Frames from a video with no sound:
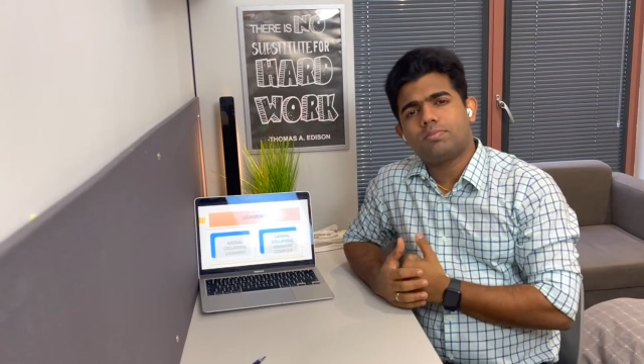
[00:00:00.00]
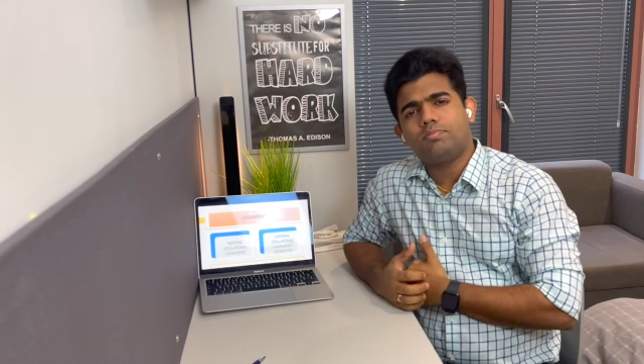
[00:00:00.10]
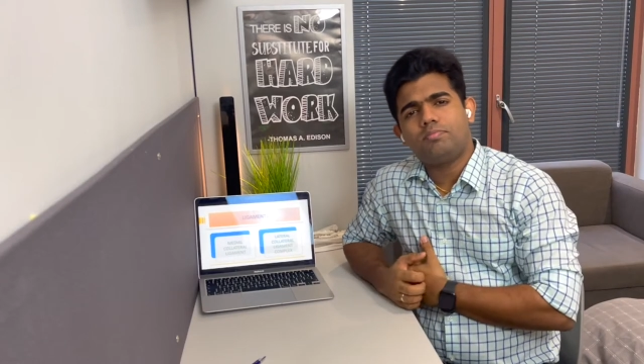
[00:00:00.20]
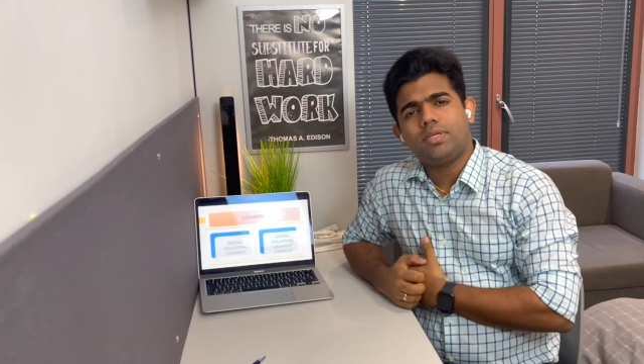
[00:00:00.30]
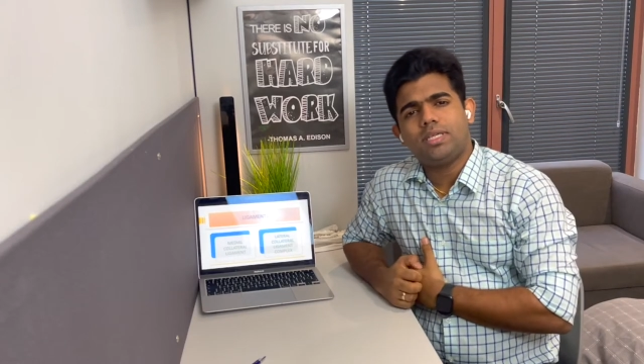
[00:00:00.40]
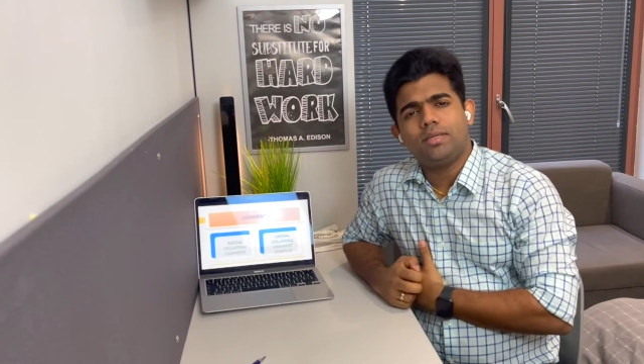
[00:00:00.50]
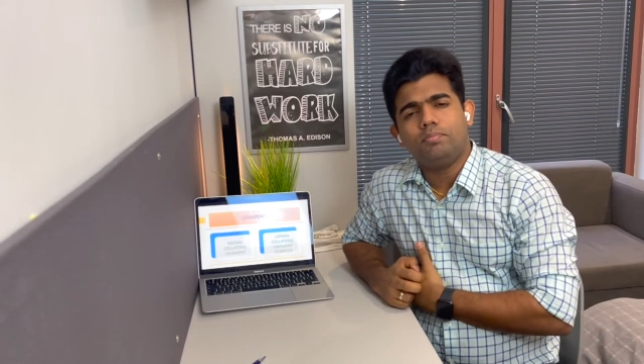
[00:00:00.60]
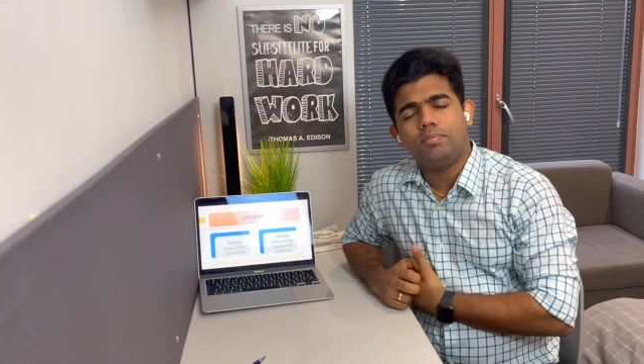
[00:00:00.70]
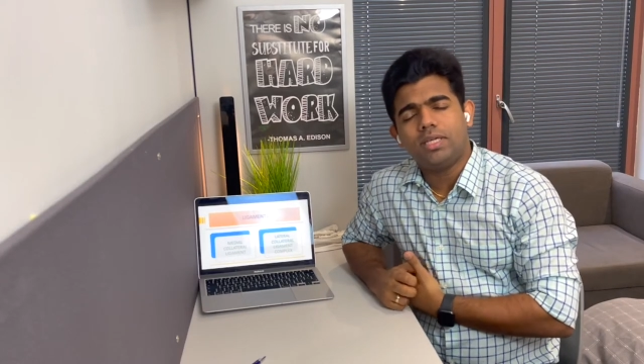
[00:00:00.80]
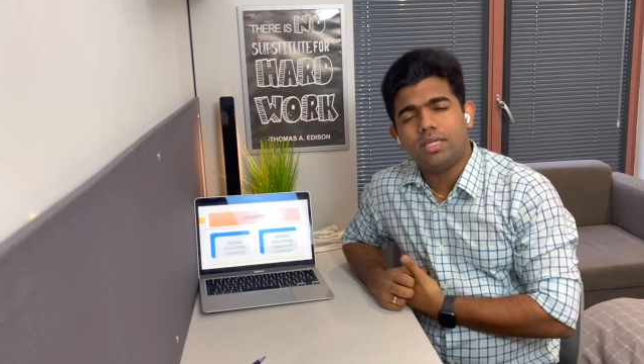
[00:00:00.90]

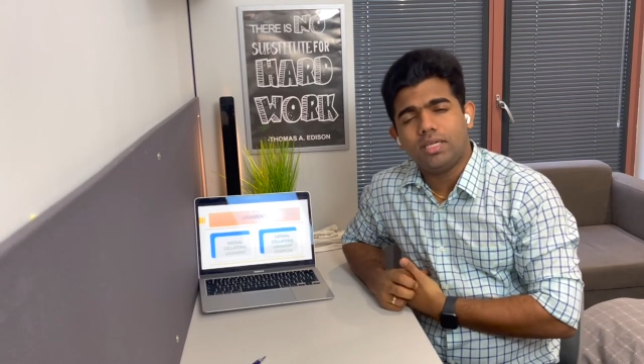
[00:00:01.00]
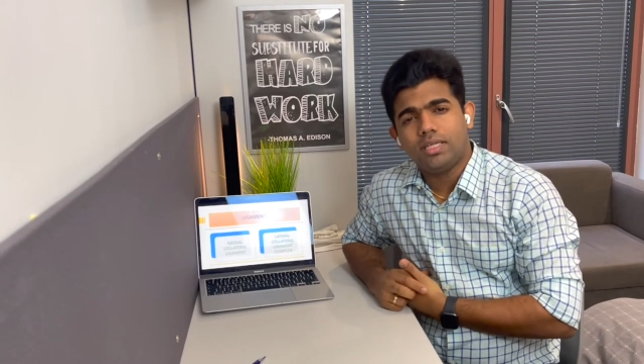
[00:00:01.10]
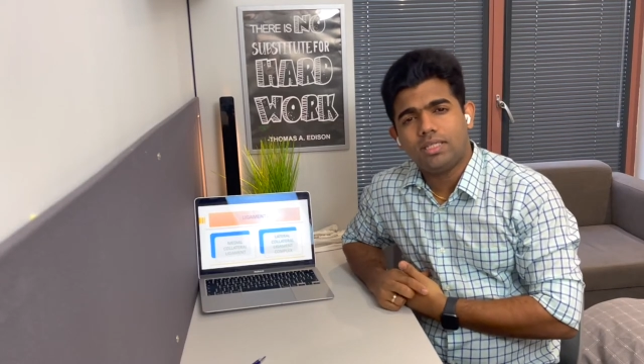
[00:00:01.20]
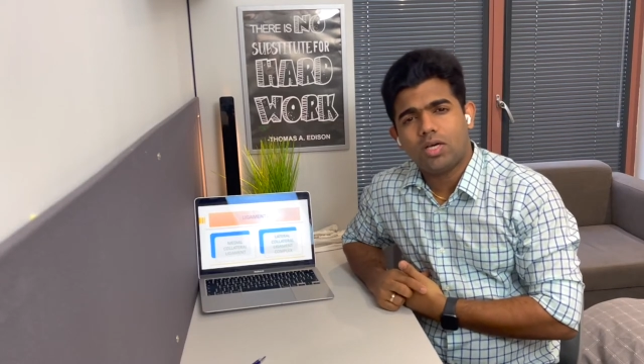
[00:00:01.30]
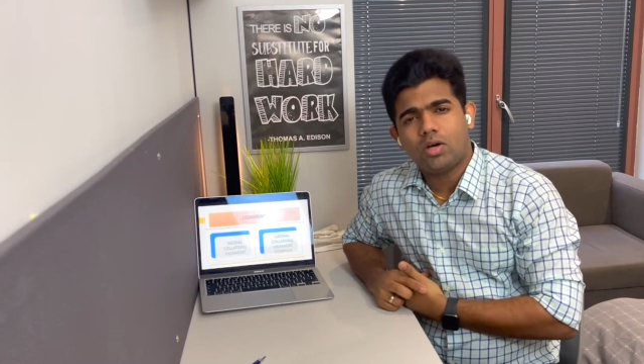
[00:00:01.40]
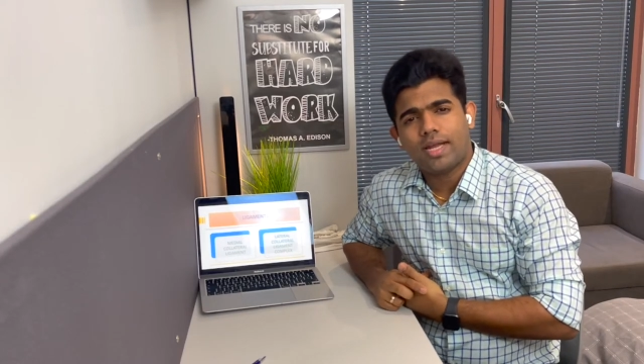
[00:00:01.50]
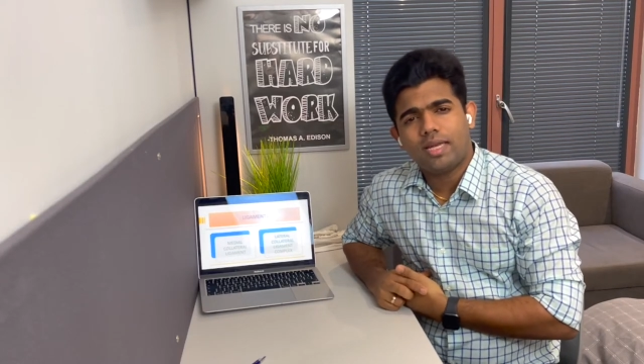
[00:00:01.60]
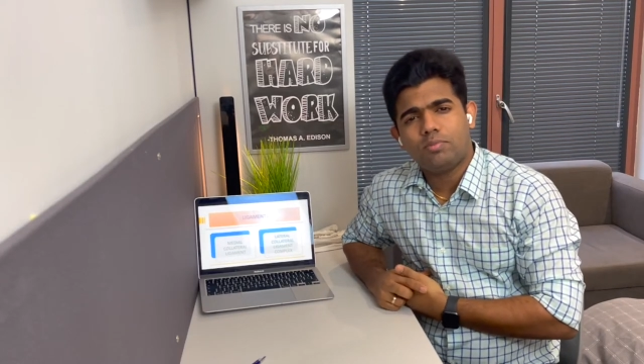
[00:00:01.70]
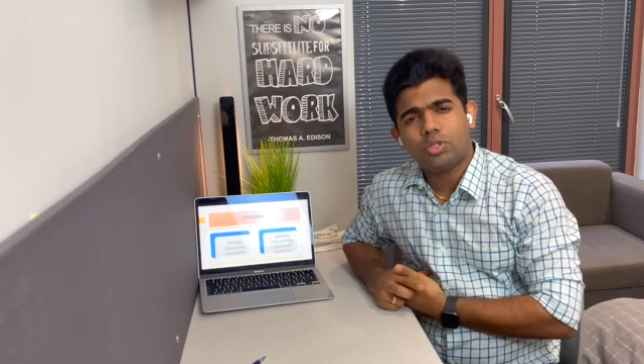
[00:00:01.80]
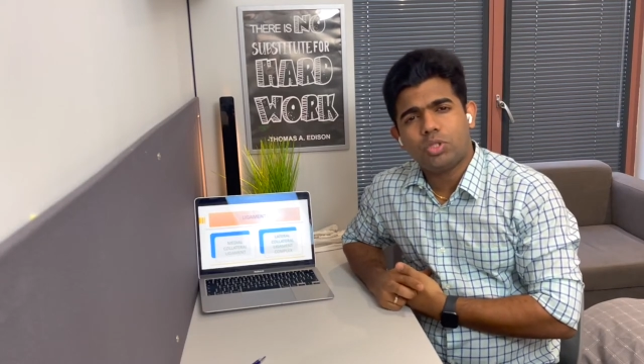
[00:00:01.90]

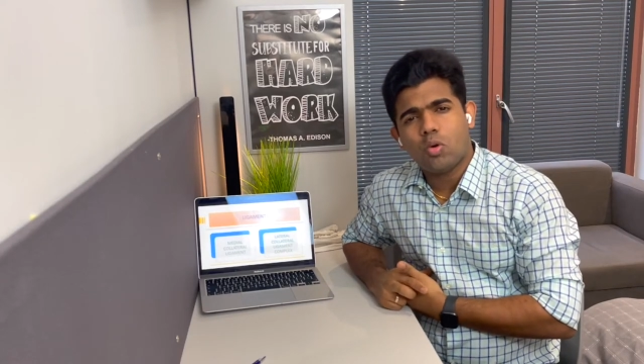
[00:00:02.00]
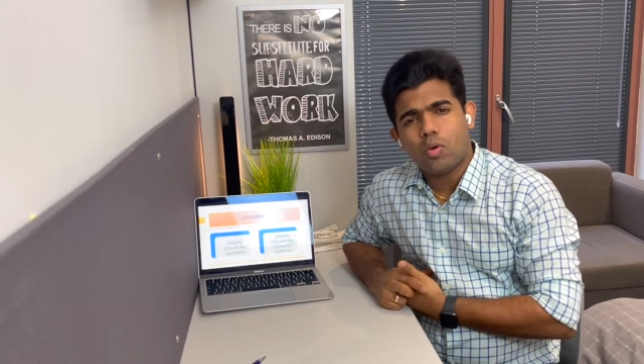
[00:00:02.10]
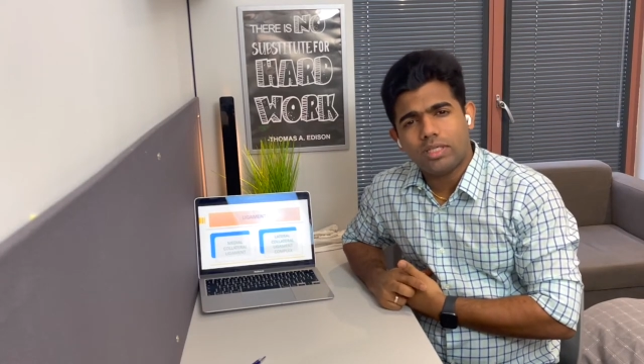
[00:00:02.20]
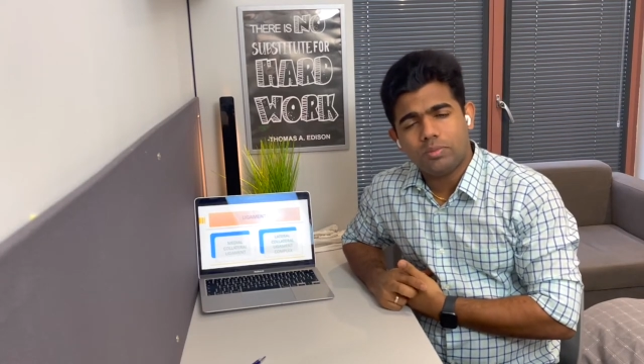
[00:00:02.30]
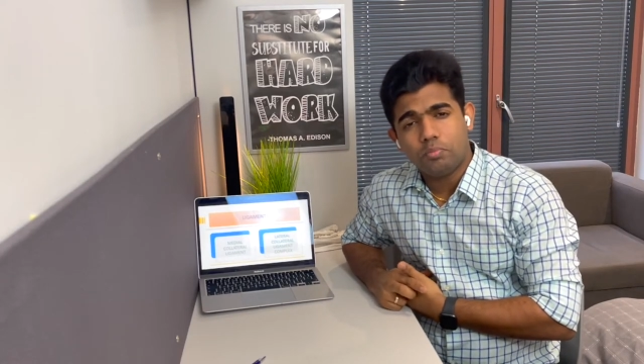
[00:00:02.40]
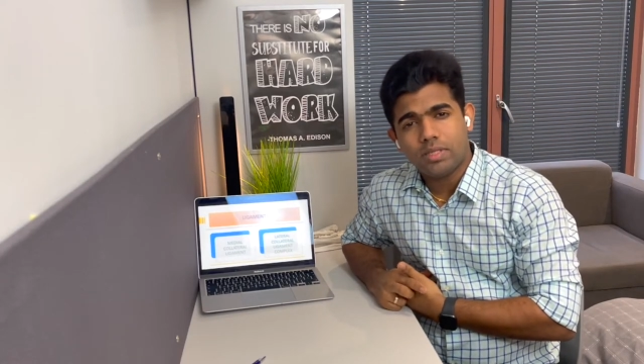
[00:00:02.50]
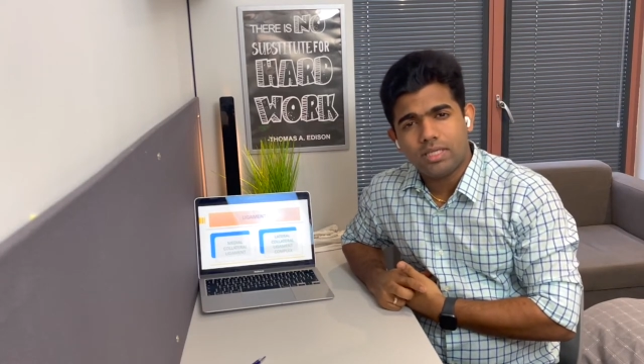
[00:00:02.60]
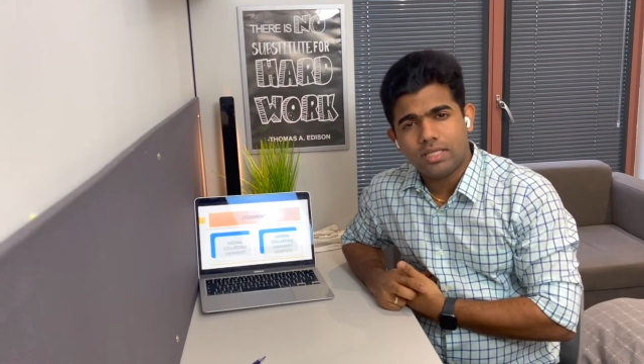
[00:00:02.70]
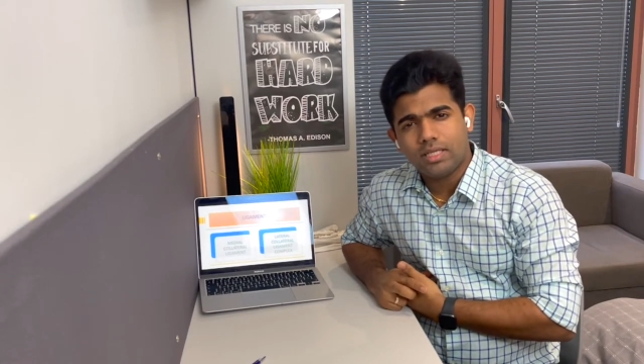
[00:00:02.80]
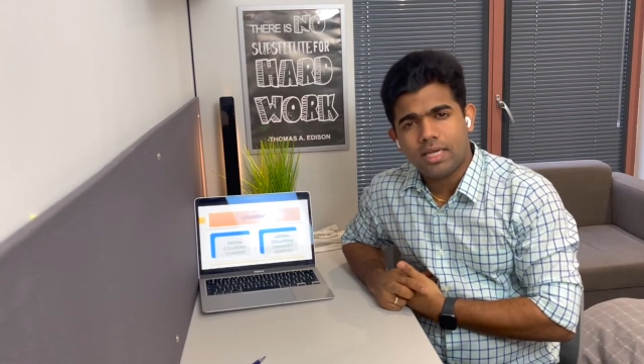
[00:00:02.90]
elbow joint
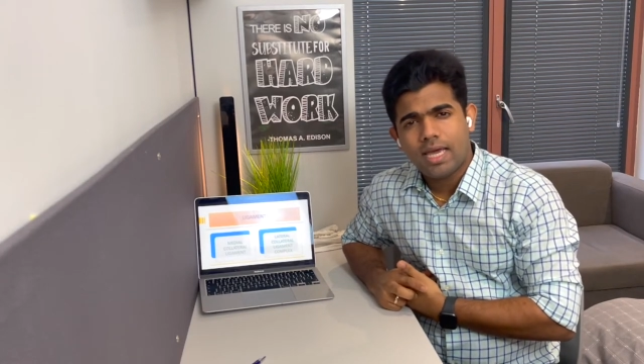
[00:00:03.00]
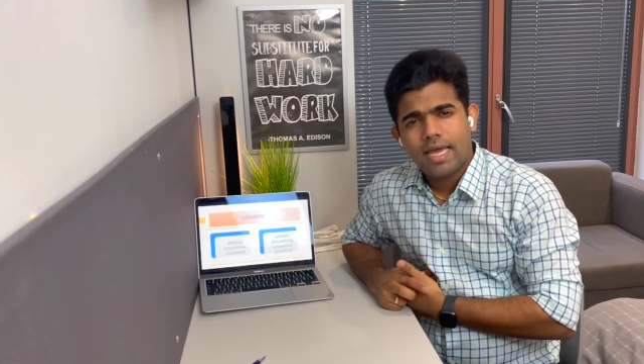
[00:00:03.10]
being